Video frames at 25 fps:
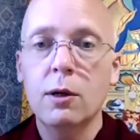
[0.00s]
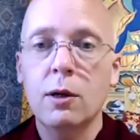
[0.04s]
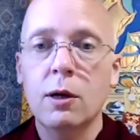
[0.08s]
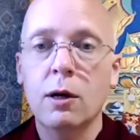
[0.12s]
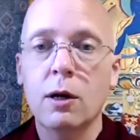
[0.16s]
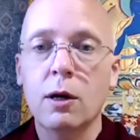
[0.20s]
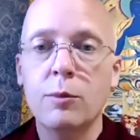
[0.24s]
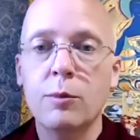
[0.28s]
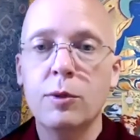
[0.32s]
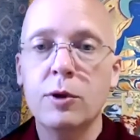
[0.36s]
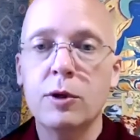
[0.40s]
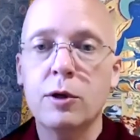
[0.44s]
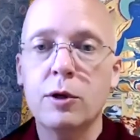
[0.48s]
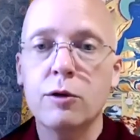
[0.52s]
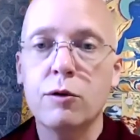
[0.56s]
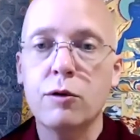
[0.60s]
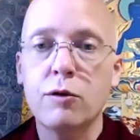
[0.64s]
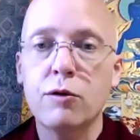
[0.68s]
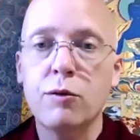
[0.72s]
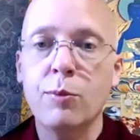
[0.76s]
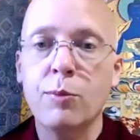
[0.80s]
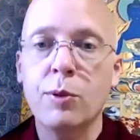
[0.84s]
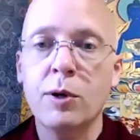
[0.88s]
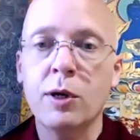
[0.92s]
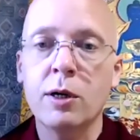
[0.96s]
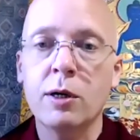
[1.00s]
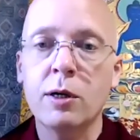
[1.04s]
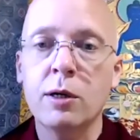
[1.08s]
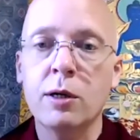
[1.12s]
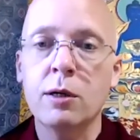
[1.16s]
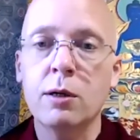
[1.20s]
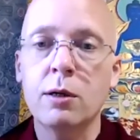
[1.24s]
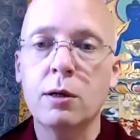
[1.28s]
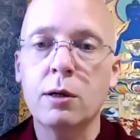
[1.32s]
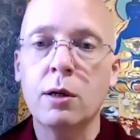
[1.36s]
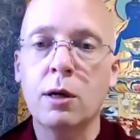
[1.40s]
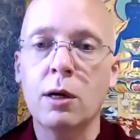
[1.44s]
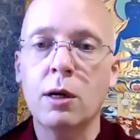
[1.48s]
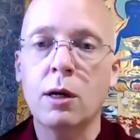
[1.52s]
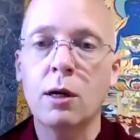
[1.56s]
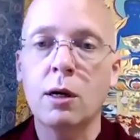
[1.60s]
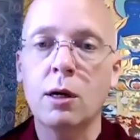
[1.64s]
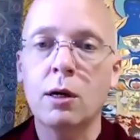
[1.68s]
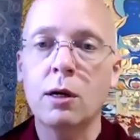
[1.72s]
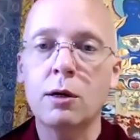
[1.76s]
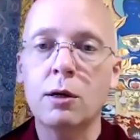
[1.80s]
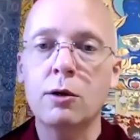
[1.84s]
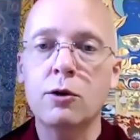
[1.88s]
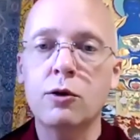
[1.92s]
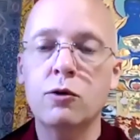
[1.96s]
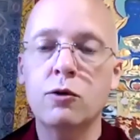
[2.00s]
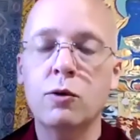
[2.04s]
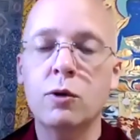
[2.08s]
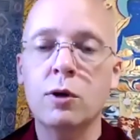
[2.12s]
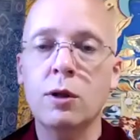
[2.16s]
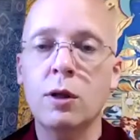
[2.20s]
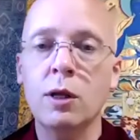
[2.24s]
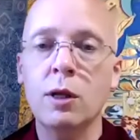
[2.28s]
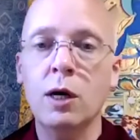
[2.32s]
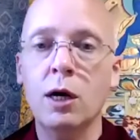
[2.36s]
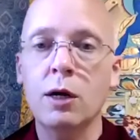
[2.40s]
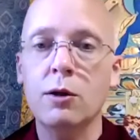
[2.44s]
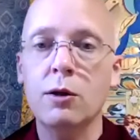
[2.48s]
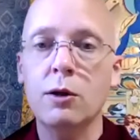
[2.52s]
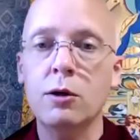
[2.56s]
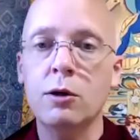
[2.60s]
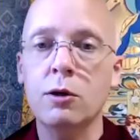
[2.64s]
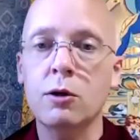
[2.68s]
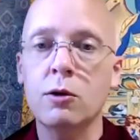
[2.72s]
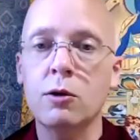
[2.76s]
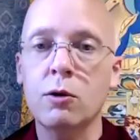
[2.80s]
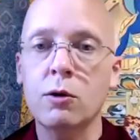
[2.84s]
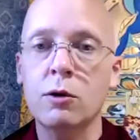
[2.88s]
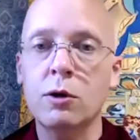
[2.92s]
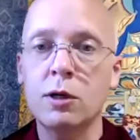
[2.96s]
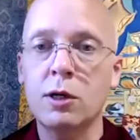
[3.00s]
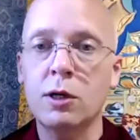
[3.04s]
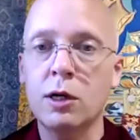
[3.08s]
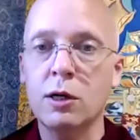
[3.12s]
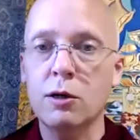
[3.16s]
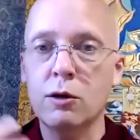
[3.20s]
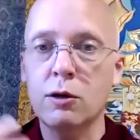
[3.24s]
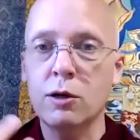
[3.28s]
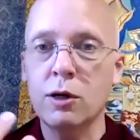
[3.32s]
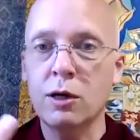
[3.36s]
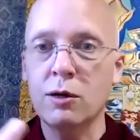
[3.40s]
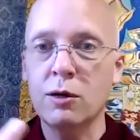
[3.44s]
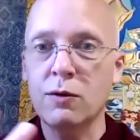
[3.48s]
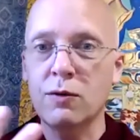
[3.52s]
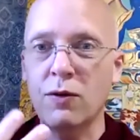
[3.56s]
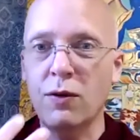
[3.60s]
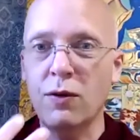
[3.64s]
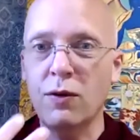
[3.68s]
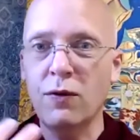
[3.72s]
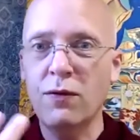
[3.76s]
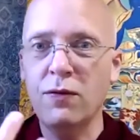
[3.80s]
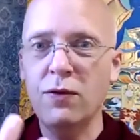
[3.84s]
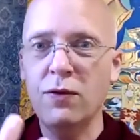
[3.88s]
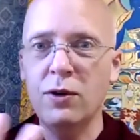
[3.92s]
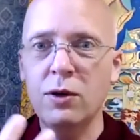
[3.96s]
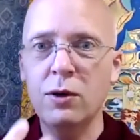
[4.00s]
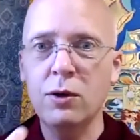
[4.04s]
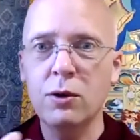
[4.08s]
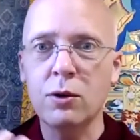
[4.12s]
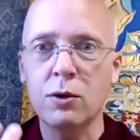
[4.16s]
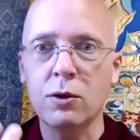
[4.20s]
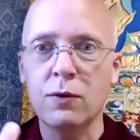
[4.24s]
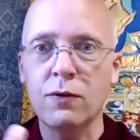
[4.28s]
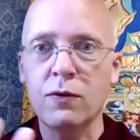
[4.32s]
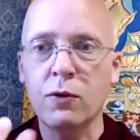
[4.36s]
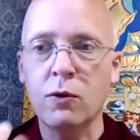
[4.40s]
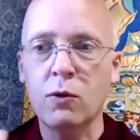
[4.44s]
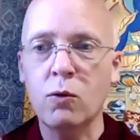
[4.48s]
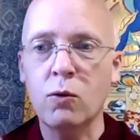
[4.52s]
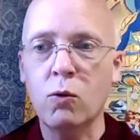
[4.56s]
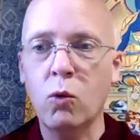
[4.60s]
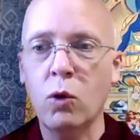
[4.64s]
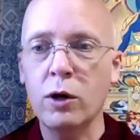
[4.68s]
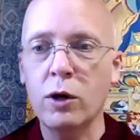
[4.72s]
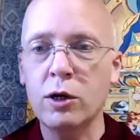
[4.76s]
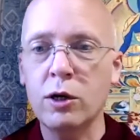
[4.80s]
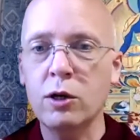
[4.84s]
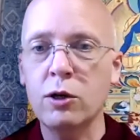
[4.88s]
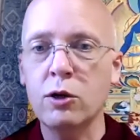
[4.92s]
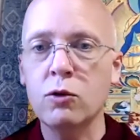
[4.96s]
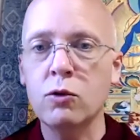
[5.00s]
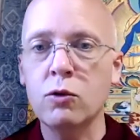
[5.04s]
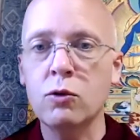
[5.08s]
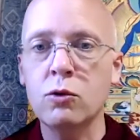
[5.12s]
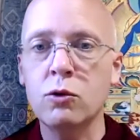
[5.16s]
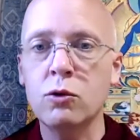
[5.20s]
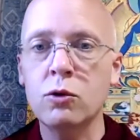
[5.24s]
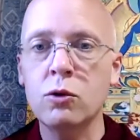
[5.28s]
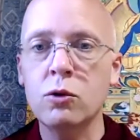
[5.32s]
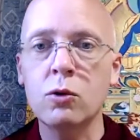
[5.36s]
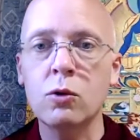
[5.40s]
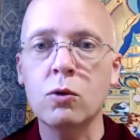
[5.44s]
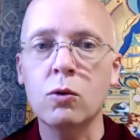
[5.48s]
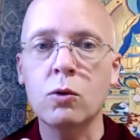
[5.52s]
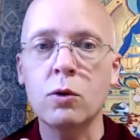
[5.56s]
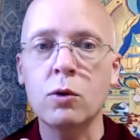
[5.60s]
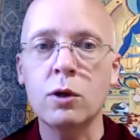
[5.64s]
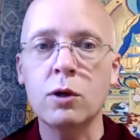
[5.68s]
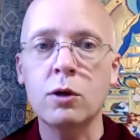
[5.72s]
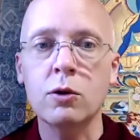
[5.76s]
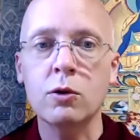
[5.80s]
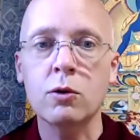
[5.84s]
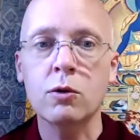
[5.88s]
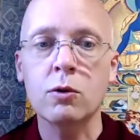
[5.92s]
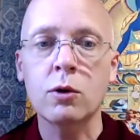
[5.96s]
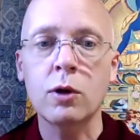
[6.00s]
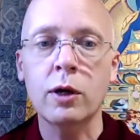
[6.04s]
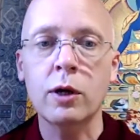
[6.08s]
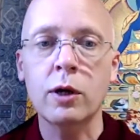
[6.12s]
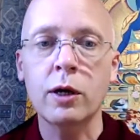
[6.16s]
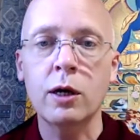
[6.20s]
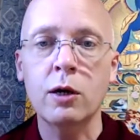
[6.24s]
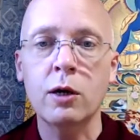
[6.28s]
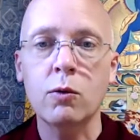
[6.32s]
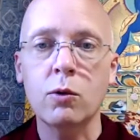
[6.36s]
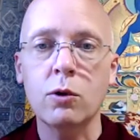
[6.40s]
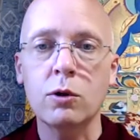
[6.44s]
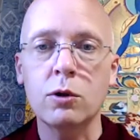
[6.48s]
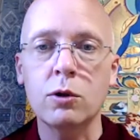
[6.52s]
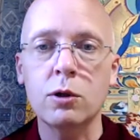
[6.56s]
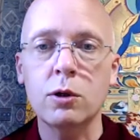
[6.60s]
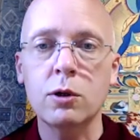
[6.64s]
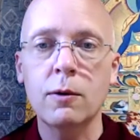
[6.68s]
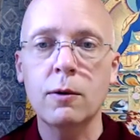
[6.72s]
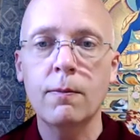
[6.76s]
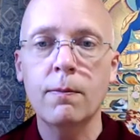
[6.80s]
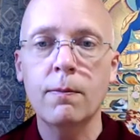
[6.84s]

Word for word: um, because it's by uh, doing that that you're going to get kind of a feel for what can you do in your language.